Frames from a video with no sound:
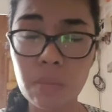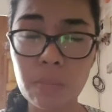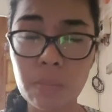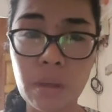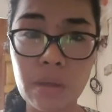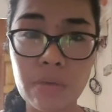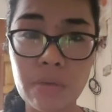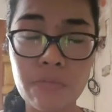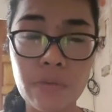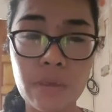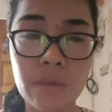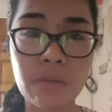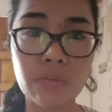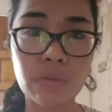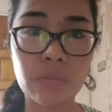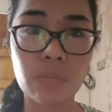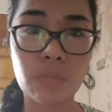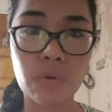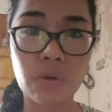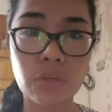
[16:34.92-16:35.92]
my
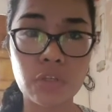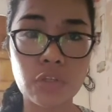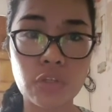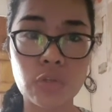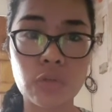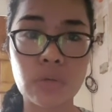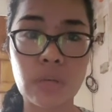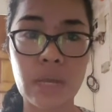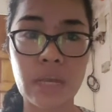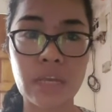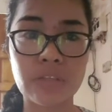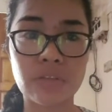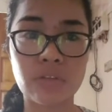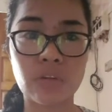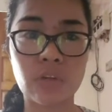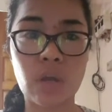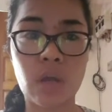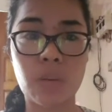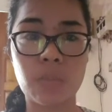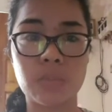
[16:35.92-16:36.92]
favorite
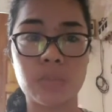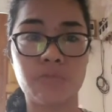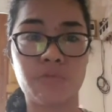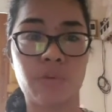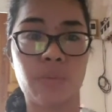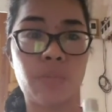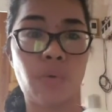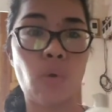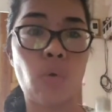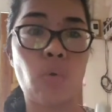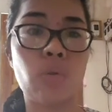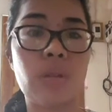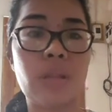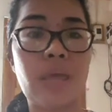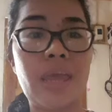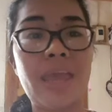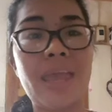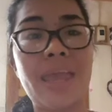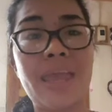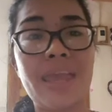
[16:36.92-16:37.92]
moisturizer comes from
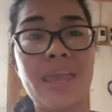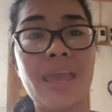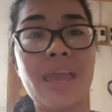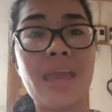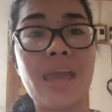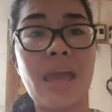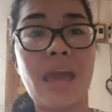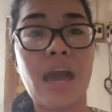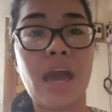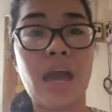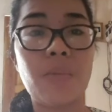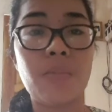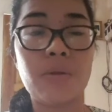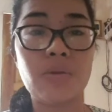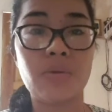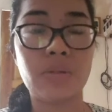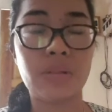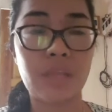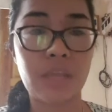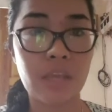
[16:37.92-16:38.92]
Olay. I'm
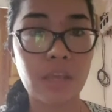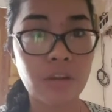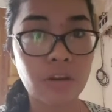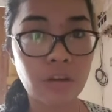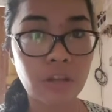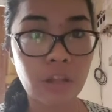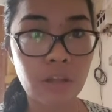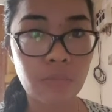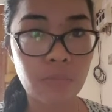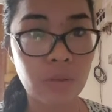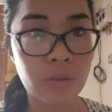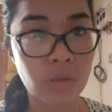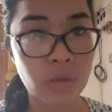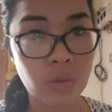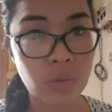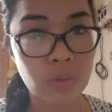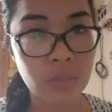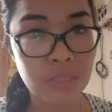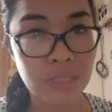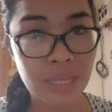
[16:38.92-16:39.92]
an Olay girl. I've
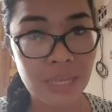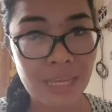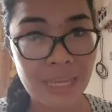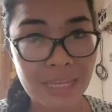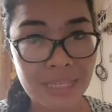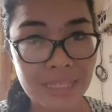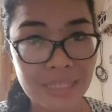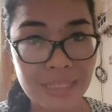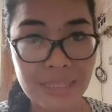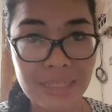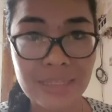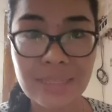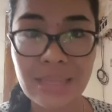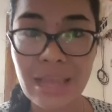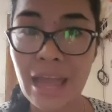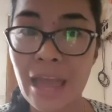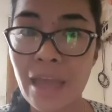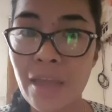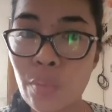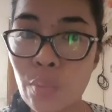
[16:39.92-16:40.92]
been using it
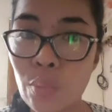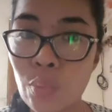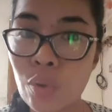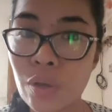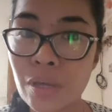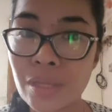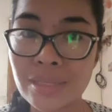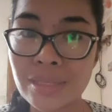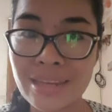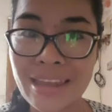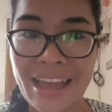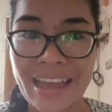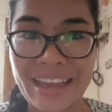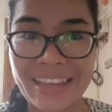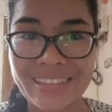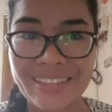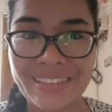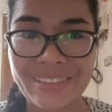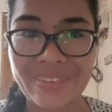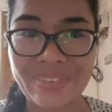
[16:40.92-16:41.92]
since I was in
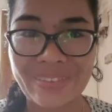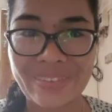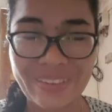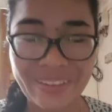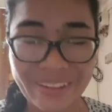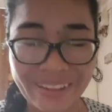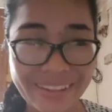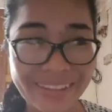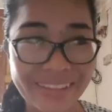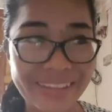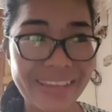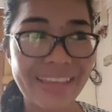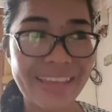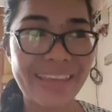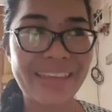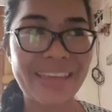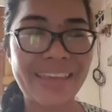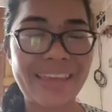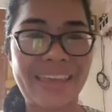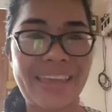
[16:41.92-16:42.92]
high school.
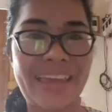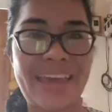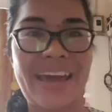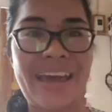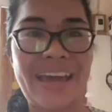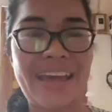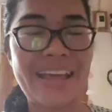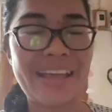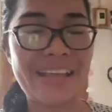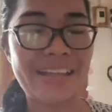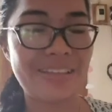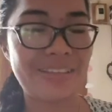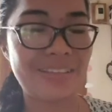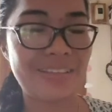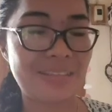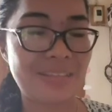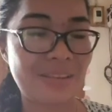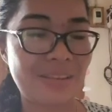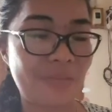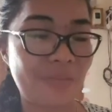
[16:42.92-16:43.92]
Yeah,
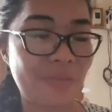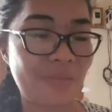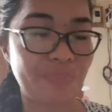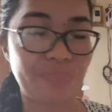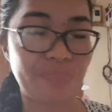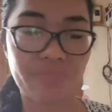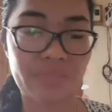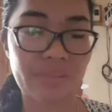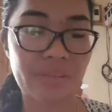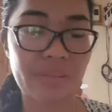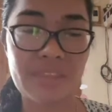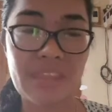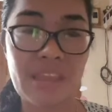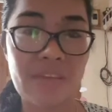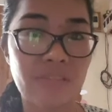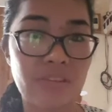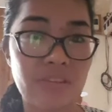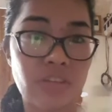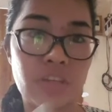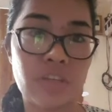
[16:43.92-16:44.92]
so
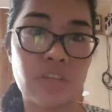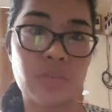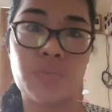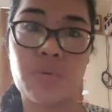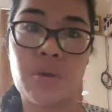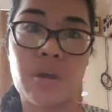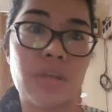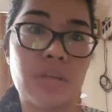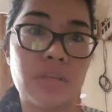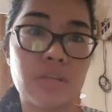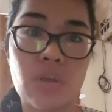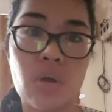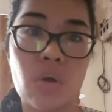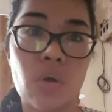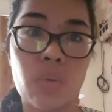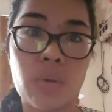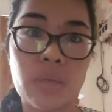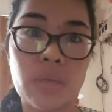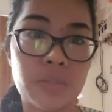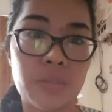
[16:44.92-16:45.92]
never changed products.
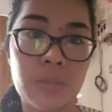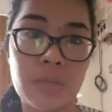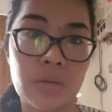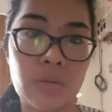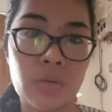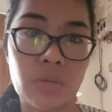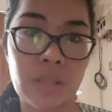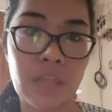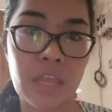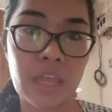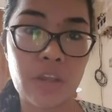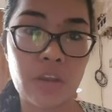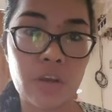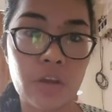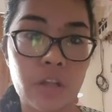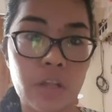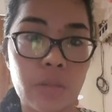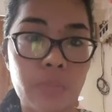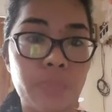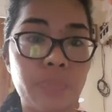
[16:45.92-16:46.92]
Always been an Olay
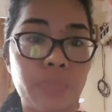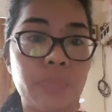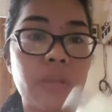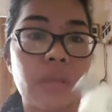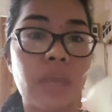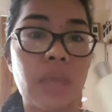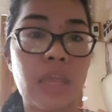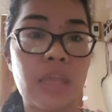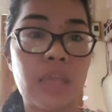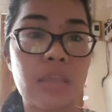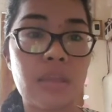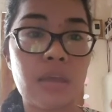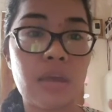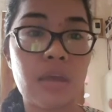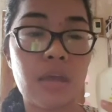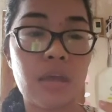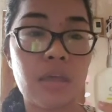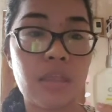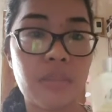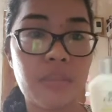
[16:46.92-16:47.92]
girl.
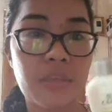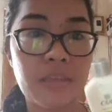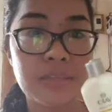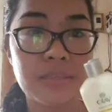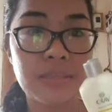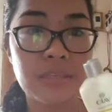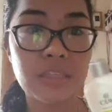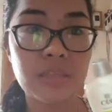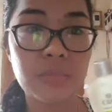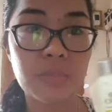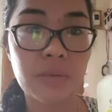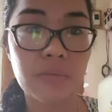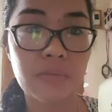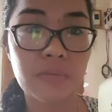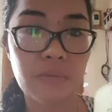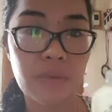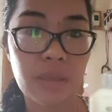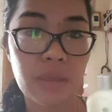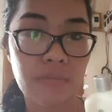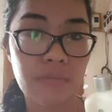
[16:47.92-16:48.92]
And this is
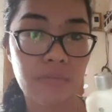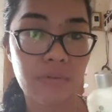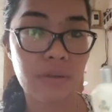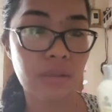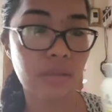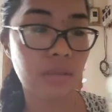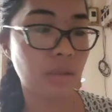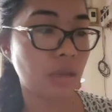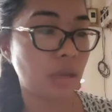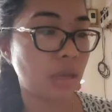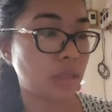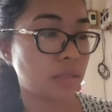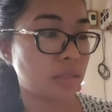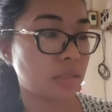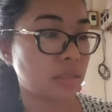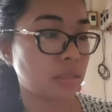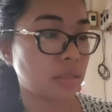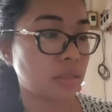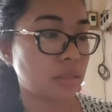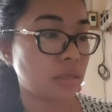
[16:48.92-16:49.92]
my favorite.
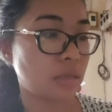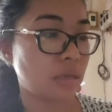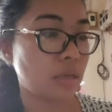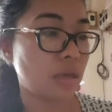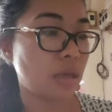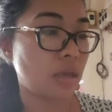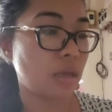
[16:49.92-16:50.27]
It's